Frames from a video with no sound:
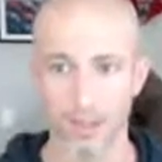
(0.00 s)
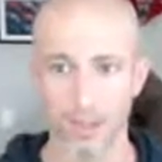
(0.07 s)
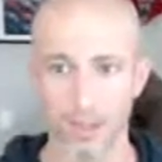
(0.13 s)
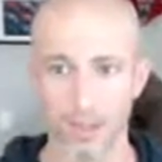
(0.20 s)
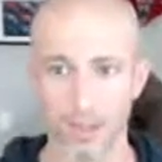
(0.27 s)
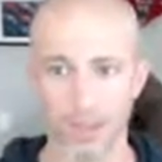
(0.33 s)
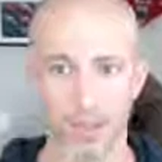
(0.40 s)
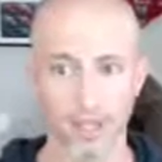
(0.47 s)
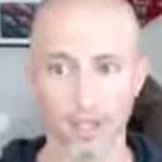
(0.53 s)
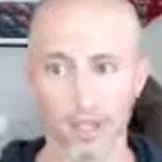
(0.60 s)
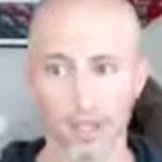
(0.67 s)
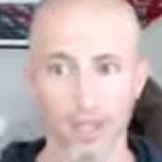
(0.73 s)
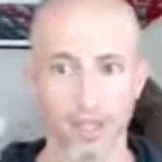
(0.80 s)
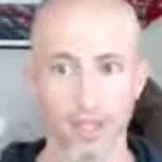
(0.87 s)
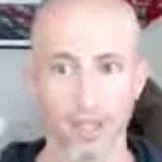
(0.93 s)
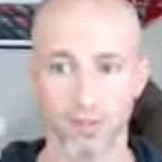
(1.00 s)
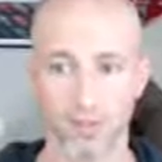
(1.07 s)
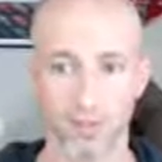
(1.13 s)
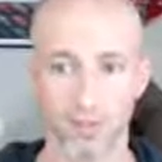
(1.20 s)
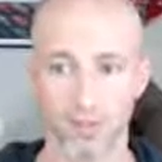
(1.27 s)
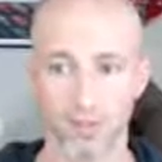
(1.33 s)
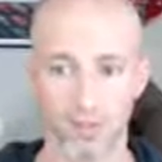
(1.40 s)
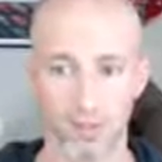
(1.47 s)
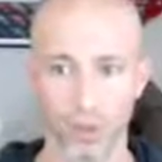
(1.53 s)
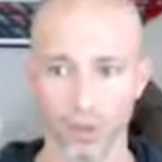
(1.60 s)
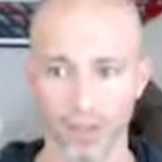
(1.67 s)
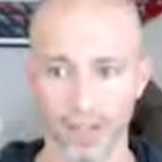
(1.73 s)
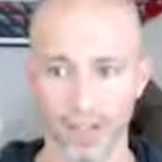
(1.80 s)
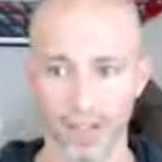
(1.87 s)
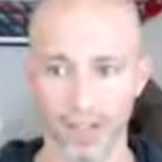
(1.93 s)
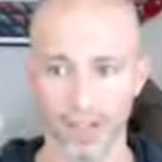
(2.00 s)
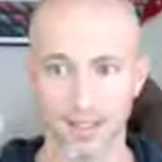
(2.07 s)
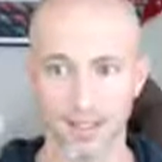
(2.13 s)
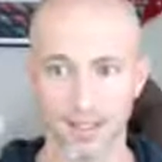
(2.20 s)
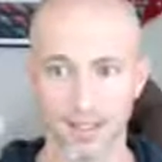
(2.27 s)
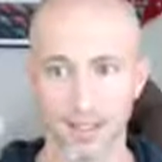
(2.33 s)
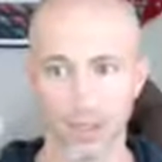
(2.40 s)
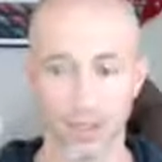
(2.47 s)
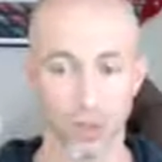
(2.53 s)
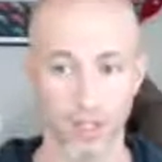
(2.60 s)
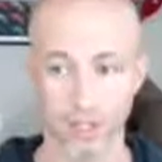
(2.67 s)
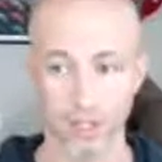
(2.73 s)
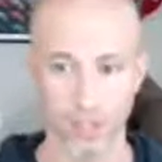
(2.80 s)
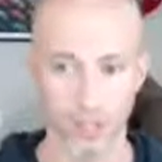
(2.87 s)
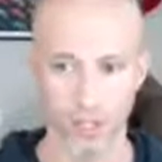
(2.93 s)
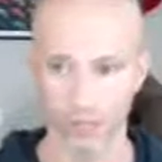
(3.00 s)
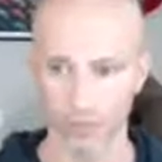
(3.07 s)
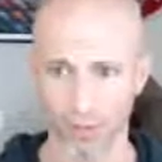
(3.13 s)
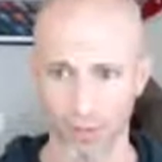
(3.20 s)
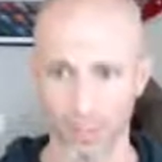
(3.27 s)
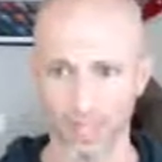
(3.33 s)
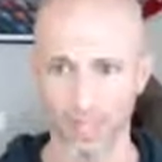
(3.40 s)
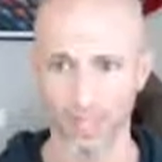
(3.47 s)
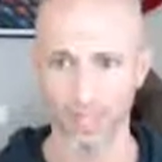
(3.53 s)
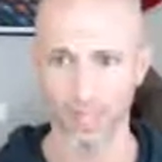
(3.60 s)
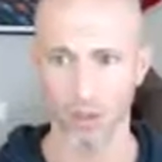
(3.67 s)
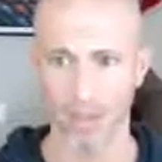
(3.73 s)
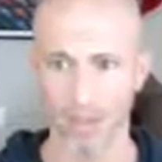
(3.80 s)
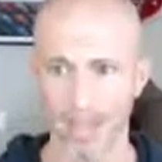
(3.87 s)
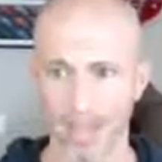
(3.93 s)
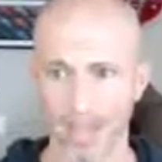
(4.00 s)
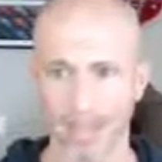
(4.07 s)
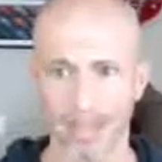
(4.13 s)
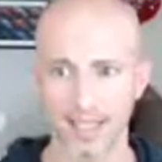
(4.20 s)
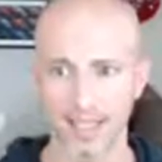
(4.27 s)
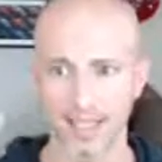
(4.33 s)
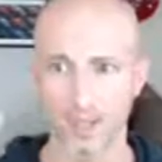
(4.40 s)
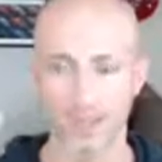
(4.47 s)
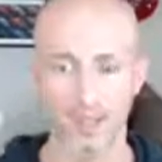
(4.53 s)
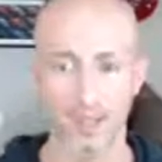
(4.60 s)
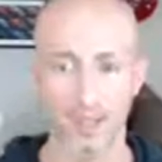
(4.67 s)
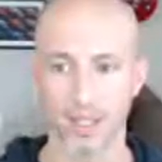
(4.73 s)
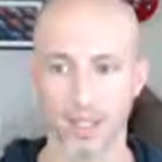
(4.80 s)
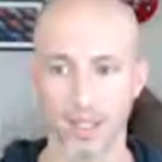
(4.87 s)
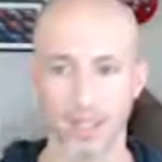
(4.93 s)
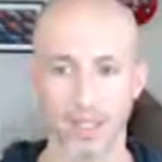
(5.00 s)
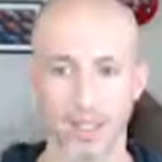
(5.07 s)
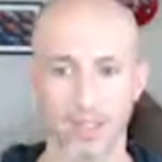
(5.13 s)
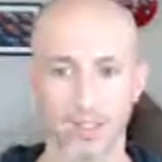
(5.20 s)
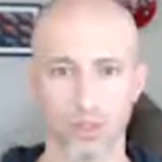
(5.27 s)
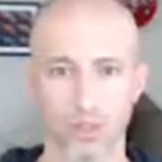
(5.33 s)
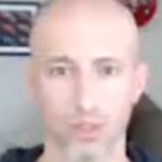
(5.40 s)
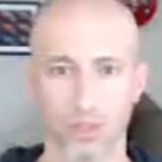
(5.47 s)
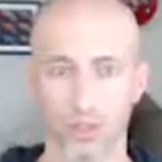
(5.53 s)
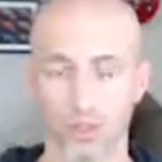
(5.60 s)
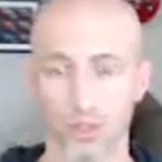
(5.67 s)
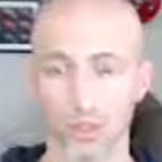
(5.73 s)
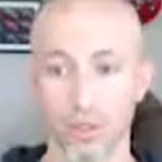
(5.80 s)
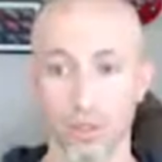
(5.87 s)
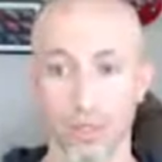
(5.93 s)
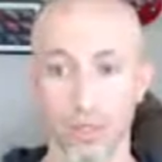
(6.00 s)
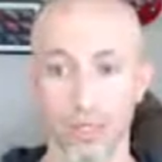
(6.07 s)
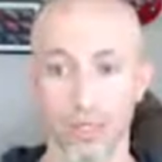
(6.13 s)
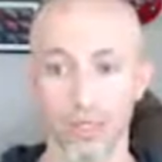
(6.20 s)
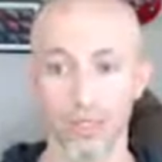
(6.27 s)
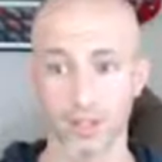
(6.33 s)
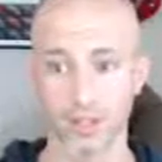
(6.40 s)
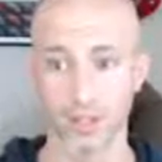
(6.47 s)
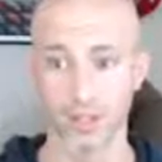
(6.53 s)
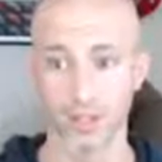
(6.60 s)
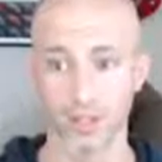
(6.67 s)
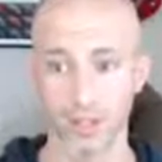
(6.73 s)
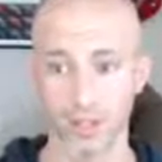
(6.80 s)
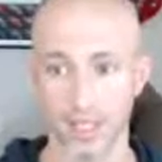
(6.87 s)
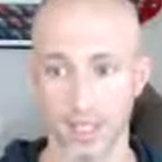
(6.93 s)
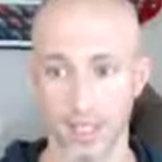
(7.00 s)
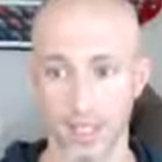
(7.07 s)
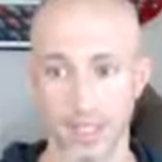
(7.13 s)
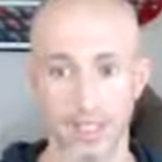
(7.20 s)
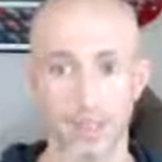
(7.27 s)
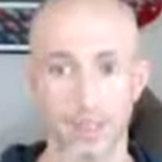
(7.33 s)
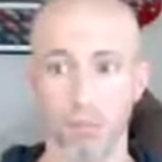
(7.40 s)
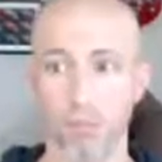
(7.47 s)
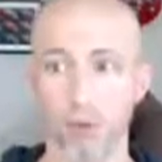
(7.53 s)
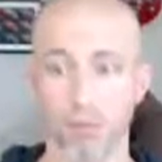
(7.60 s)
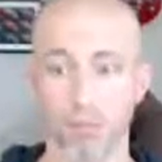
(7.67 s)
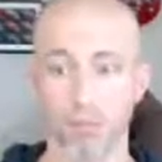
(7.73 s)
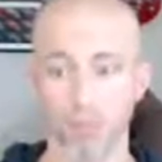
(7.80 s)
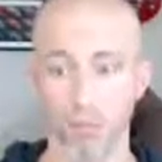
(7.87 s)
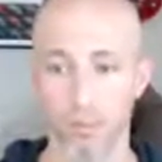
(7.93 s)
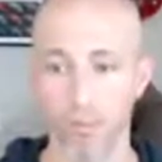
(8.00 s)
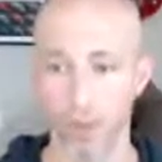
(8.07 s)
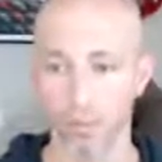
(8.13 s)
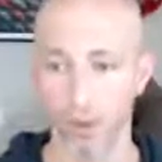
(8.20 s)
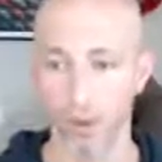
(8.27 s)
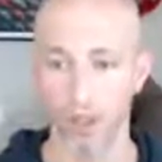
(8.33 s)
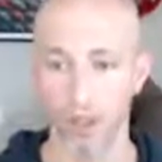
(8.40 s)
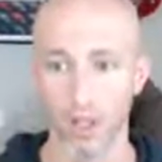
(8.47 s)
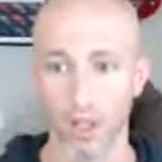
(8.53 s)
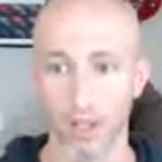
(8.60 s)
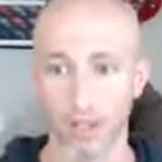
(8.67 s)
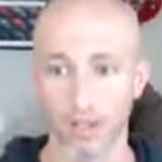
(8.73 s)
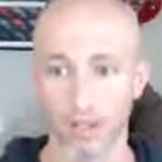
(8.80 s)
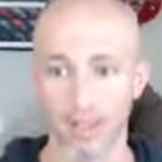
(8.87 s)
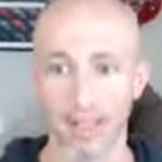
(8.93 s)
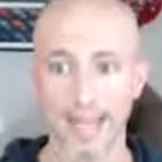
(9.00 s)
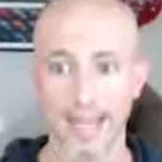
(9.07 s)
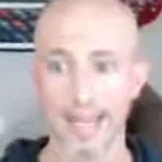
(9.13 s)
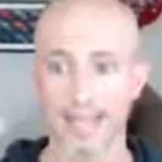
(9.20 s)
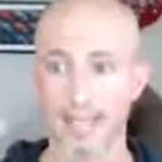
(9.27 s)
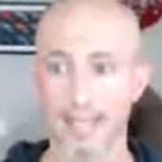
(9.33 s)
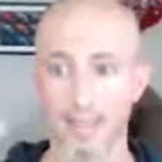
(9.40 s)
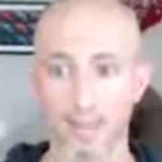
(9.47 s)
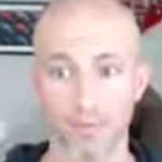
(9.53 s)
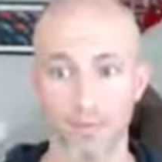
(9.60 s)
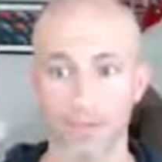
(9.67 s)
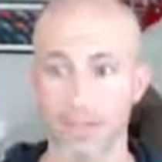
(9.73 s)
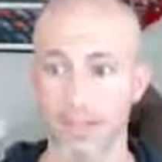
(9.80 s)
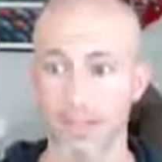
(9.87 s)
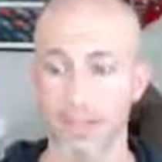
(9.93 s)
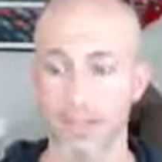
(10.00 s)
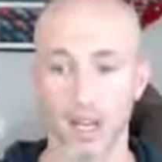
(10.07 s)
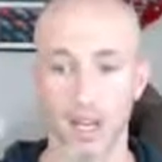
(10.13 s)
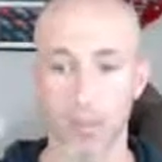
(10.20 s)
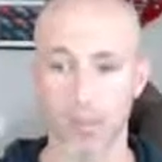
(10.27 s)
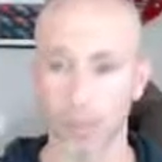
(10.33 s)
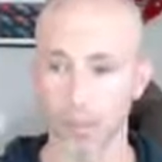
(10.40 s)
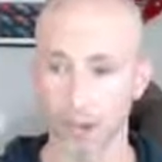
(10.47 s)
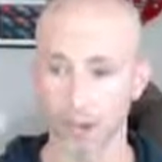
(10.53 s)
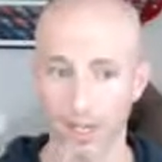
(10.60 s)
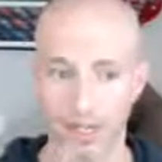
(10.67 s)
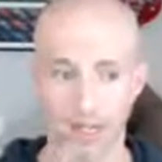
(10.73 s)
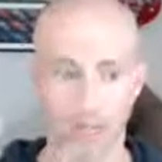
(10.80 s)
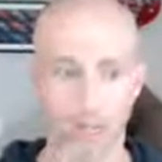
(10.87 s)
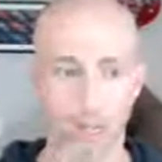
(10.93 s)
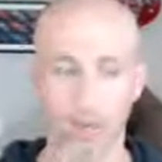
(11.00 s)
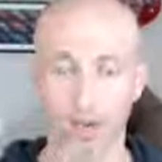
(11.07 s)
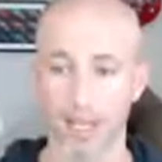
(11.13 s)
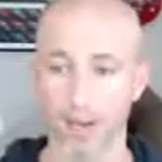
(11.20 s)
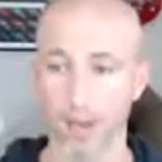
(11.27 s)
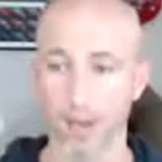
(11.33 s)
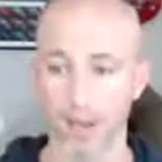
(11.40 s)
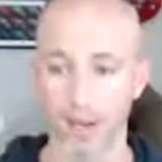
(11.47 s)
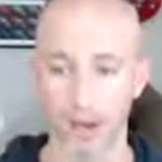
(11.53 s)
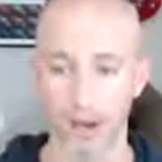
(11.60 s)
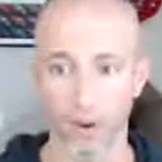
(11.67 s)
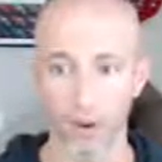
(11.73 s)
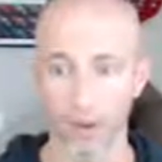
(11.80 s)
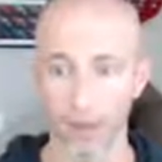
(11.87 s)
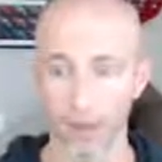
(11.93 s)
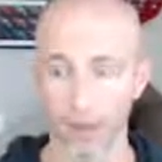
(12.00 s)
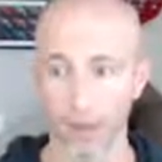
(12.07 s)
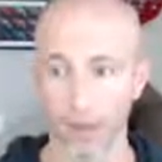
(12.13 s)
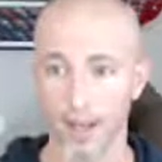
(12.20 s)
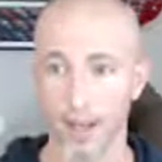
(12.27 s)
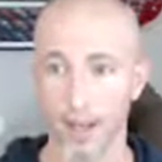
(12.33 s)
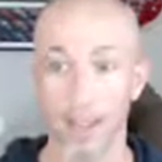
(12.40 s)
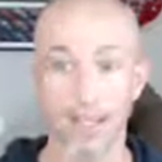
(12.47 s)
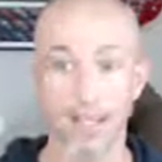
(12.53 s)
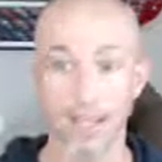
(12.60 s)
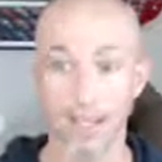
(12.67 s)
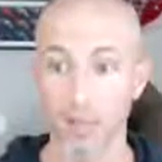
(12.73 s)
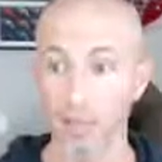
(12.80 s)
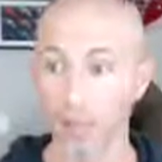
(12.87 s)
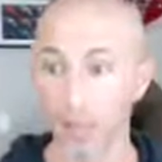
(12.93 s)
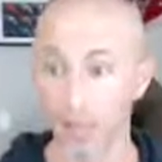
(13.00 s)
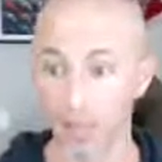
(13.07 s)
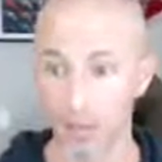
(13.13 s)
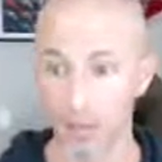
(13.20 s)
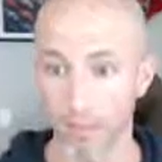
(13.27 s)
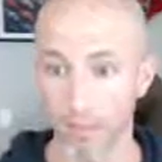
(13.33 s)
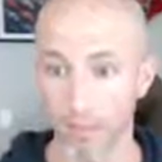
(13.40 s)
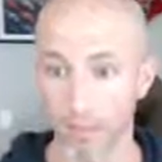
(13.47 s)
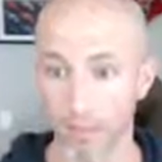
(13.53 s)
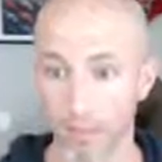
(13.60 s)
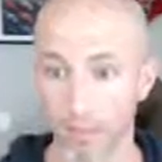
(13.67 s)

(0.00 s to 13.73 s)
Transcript: drug damage of a few different kinds of the different drugs I took for, like, my acne and all the things they can screw up. Those are all in there. So you can see links to books from people like Tim Ferriss and Aubrey Marcus and Brene Brown, and Kelly Brogan, my